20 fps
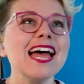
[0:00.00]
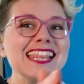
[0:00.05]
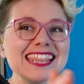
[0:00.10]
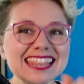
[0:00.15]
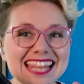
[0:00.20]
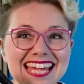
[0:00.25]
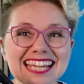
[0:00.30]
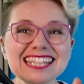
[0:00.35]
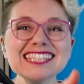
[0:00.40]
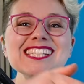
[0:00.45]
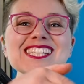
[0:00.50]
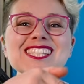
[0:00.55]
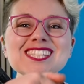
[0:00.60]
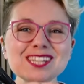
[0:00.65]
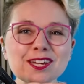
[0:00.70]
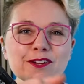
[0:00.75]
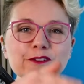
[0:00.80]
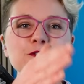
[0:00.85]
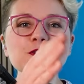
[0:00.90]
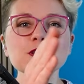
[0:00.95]
thick to
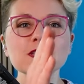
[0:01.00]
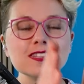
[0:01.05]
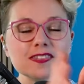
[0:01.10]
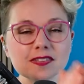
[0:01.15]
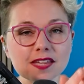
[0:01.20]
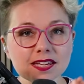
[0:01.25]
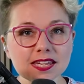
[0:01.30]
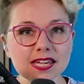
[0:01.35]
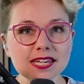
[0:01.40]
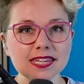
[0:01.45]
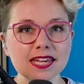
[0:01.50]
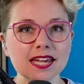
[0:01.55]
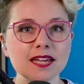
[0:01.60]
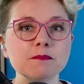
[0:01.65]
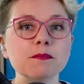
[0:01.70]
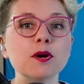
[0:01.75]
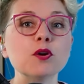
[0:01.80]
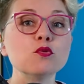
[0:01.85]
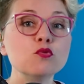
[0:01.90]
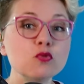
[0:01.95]
stiff to thick again,
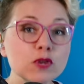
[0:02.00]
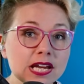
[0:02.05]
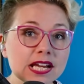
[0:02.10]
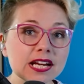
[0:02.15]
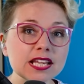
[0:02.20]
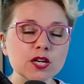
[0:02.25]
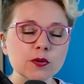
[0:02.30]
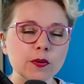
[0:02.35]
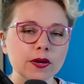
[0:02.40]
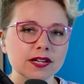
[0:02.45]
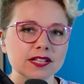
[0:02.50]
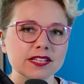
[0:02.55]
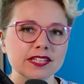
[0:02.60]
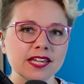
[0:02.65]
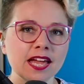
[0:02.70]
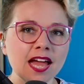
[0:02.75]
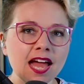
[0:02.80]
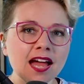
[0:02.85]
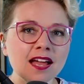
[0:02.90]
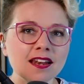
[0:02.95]
but really
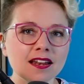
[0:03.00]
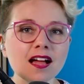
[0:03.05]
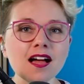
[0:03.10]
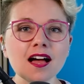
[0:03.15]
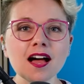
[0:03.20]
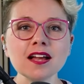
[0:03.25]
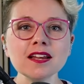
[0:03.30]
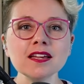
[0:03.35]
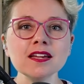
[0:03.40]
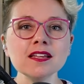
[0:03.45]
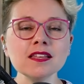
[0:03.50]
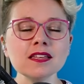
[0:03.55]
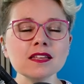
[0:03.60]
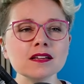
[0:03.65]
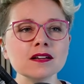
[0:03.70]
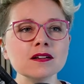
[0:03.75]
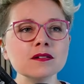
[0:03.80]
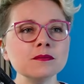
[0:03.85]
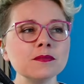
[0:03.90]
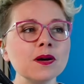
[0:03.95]
quickly. Not in
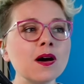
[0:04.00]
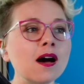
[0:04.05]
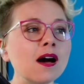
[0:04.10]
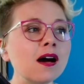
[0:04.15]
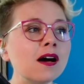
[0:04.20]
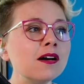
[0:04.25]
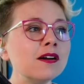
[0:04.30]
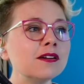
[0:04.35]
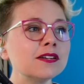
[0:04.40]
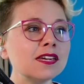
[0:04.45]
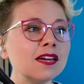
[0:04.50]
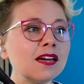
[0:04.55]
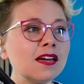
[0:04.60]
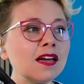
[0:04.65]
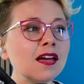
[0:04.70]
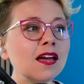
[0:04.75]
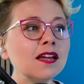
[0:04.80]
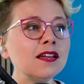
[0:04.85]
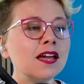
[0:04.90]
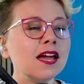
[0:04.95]
the
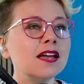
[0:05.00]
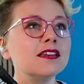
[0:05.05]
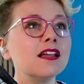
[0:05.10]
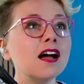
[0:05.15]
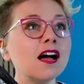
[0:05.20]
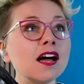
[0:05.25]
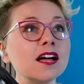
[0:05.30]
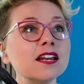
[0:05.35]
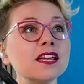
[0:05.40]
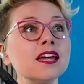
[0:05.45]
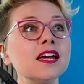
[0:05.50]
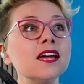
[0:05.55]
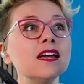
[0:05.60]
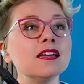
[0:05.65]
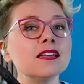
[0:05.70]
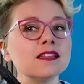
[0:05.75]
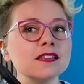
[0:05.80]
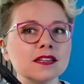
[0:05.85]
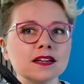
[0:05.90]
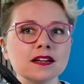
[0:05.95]
market, not
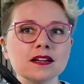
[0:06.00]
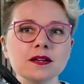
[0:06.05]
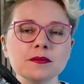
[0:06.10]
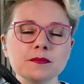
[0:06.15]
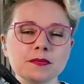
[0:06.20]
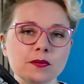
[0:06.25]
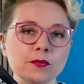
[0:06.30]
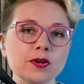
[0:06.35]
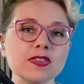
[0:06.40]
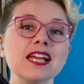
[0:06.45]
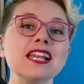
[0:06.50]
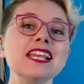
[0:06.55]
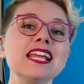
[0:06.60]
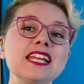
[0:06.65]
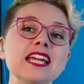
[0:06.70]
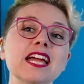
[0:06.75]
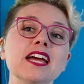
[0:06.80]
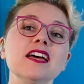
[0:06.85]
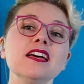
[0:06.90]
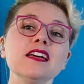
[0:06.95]
in the, without
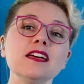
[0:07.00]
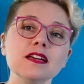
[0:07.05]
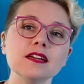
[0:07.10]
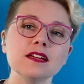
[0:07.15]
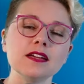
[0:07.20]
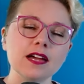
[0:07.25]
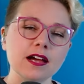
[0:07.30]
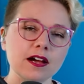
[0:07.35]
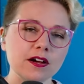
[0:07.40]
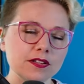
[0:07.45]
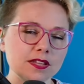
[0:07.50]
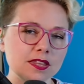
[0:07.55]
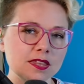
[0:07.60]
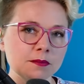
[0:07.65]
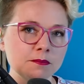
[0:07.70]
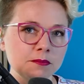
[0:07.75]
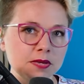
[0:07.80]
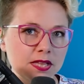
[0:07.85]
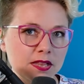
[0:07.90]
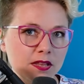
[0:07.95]
letting a huh out in the
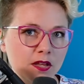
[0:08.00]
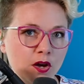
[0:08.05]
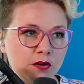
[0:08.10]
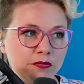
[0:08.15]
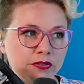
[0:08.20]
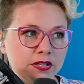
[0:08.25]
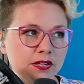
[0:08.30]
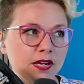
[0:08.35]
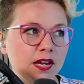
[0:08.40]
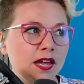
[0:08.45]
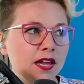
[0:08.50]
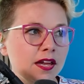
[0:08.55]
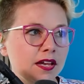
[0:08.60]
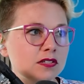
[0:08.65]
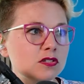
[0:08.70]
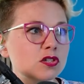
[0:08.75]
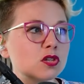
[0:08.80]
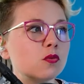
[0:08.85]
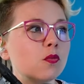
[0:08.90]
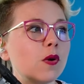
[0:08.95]
middle of it,
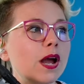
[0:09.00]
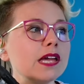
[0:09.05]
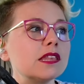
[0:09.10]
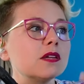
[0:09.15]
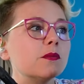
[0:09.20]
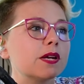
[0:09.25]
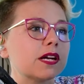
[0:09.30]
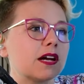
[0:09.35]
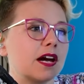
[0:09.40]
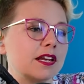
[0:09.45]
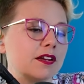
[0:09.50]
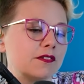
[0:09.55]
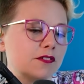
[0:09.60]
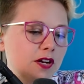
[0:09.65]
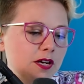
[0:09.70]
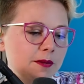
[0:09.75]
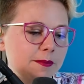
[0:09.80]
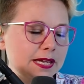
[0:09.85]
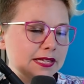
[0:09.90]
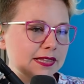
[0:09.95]
is the way that we're kind of
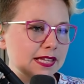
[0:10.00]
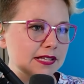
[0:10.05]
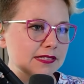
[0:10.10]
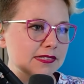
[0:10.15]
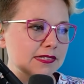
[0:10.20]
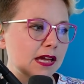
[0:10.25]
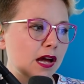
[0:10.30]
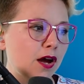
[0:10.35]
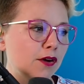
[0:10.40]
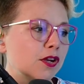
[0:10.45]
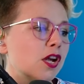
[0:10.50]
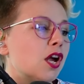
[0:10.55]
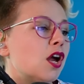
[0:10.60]
going to make that sound.